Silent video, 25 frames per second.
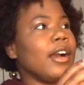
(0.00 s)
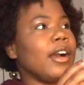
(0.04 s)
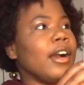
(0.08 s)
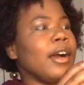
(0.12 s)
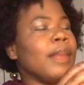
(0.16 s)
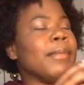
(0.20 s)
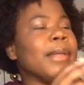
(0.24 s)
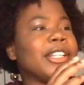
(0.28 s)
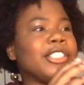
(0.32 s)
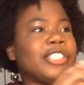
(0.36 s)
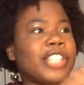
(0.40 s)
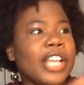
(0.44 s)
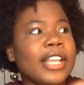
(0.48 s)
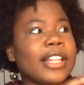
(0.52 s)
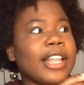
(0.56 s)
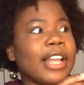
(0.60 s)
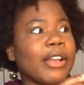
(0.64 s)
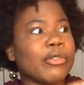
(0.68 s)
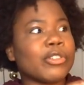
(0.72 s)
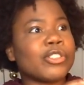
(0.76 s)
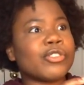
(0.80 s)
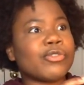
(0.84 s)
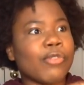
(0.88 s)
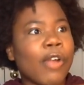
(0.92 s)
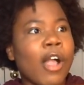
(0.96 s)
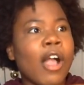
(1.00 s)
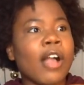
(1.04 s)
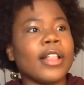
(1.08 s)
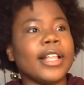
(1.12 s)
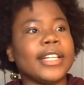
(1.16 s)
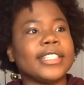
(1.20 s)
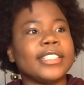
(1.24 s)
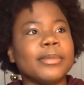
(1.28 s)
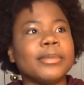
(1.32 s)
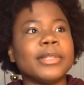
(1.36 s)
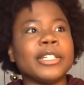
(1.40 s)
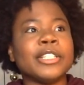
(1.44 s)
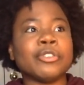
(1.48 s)
I'm like, Jay, like, what's wrong? Like,
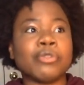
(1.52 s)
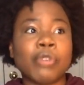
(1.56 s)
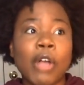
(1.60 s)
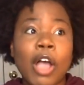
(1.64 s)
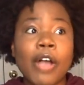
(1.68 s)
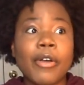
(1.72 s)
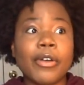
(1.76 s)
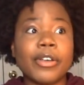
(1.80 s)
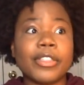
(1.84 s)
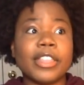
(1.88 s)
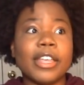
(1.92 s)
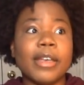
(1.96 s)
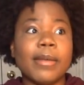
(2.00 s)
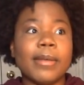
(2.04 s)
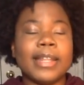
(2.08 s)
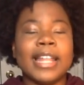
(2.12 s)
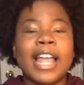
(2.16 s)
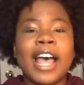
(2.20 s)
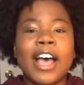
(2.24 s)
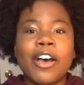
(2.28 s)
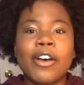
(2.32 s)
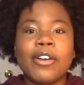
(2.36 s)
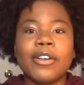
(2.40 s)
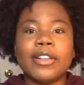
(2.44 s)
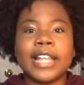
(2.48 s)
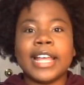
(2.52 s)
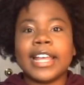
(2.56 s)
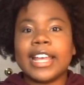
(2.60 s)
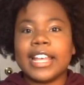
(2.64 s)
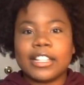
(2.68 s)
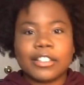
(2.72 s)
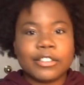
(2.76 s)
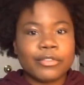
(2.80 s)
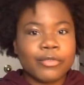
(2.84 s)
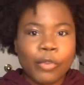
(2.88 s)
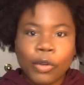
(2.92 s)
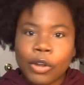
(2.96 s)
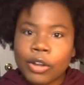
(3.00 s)
something's wrong with him. And now, like,
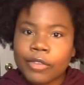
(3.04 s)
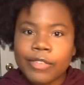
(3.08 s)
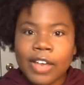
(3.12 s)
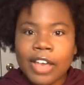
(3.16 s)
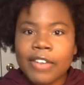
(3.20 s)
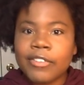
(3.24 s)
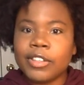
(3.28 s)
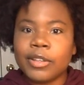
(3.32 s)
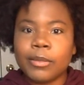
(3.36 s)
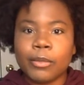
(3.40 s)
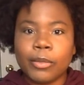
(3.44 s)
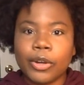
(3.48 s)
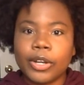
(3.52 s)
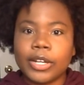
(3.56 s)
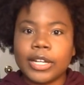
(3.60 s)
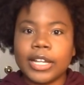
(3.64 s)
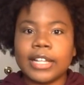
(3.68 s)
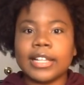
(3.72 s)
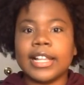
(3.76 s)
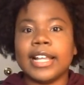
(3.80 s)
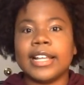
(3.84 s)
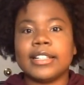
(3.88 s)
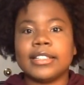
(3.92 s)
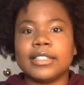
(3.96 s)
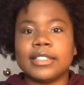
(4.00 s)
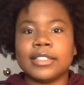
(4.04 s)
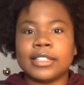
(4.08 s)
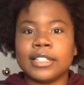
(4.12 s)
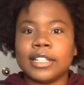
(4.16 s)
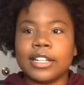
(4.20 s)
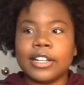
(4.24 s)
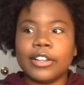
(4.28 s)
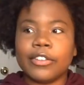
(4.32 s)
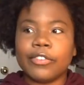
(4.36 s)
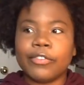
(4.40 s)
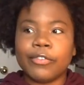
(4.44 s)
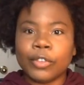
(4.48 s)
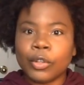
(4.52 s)
it's 4 or 5 in the morning. Like,
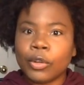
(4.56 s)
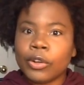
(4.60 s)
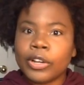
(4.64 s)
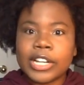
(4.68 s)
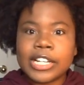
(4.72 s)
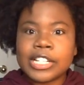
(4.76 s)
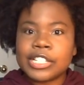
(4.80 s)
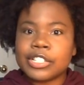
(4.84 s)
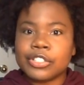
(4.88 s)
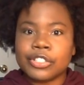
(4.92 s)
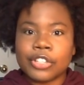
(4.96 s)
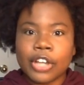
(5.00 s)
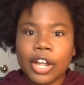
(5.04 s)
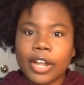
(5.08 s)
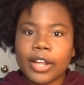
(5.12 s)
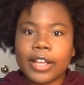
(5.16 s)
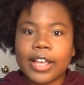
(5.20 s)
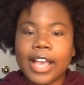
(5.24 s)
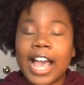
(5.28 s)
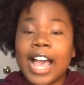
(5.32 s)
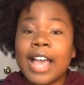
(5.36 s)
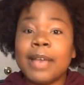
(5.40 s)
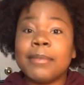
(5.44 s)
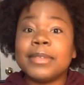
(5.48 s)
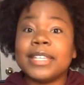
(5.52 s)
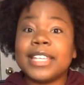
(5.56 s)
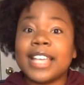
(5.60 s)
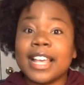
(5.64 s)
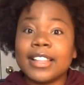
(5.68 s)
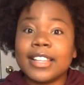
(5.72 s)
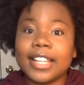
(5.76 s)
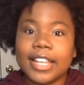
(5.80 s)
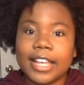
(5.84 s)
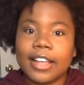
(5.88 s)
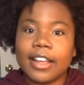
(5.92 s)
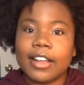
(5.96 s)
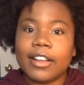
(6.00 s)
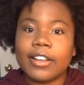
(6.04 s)
the floor is dark. I'm
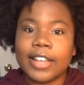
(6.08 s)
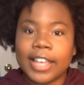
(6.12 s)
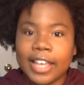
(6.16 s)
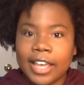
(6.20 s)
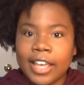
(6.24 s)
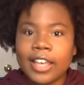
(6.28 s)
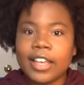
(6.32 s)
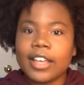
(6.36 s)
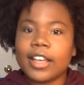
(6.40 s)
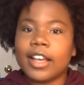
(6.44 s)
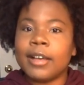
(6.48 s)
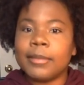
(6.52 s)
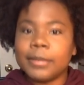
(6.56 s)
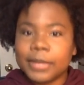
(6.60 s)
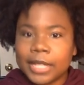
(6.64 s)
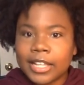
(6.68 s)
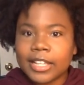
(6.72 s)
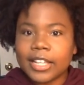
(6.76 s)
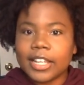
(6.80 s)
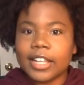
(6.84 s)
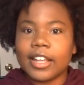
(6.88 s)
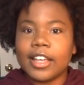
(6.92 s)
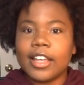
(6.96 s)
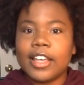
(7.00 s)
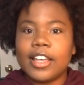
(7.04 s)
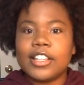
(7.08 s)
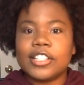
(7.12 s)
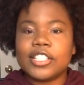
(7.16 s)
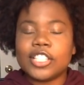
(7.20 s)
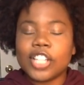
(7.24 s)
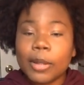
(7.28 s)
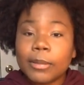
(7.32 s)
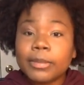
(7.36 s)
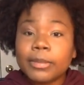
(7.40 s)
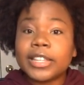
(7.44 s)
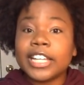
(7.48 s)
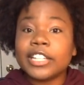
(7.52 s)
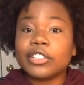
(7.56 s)
yelling, okay? I'm yelling.
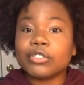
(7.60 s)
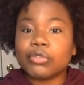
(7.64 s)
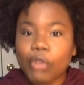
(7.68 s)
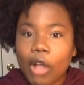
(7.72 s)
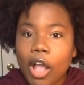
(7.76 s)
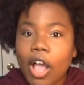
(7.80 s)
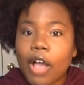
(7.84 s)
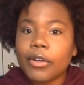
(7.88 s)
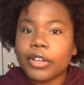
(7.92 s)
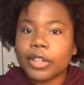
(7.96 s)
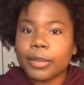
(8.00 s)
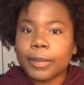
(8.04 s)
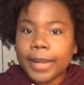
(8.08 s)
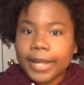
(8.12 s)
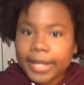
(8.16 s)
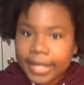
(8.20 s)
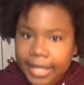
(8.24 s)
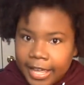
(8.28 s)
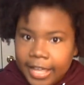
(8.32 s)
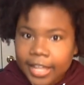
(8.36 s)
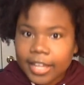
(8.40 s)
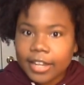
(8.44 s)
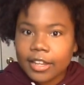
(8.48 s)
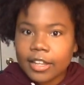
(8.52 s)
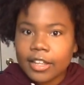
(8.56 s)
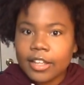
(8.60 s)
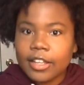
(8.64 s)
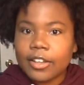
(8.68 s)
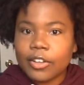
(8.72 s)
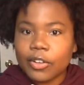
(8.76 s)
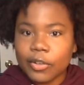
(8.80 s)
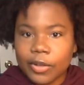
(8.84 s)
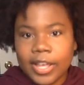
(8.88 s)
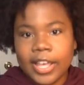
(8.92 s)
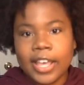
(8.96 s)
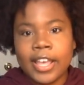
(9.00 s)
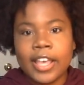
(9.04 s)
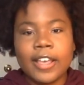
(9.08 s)
Something's wrong with my kid,
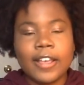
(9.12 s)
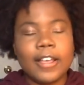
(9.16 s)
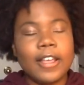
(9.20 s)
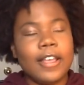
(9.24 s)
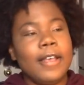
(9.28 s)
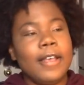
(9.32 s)
okay?